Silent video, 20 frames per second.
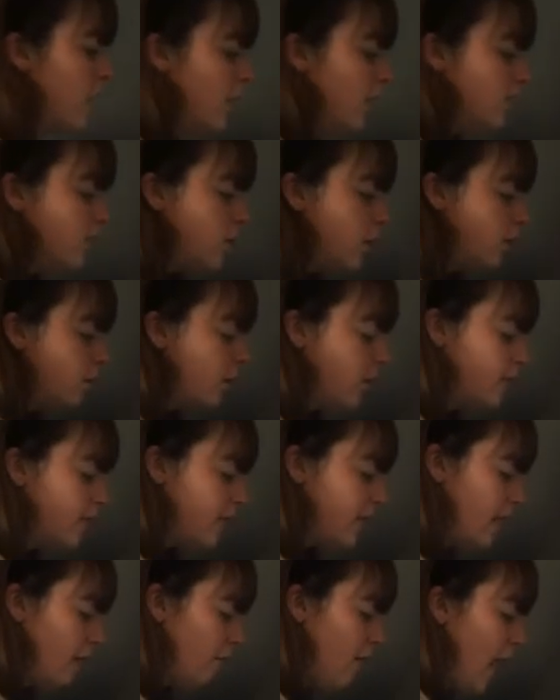So I'm going to
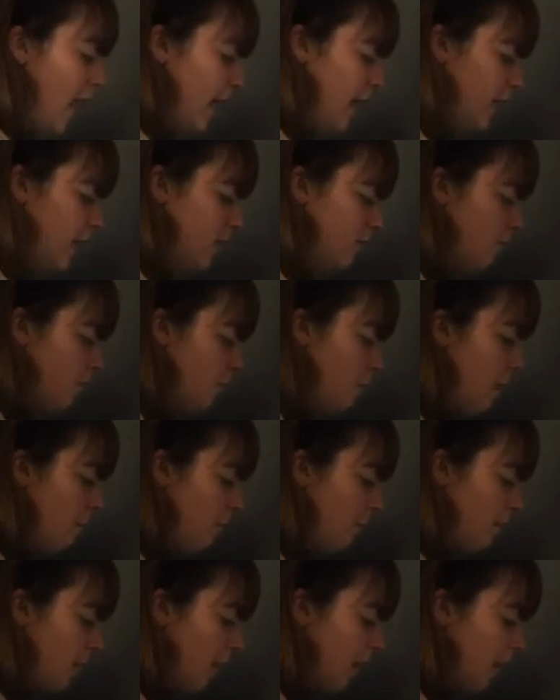say, right, I need to
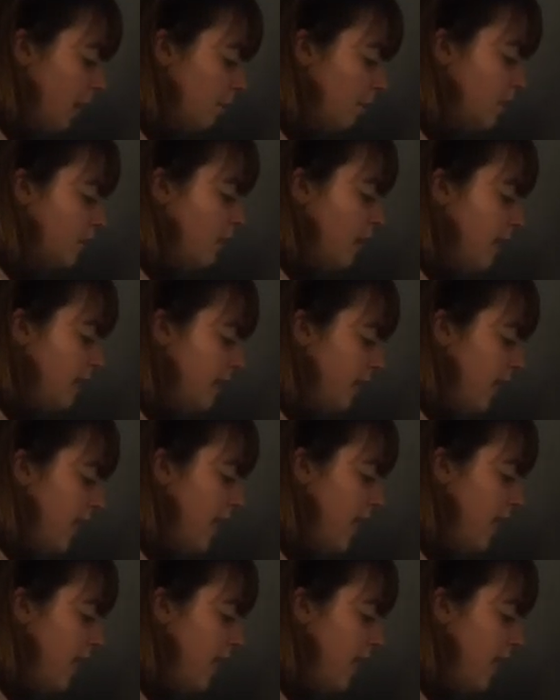remember my capital letter.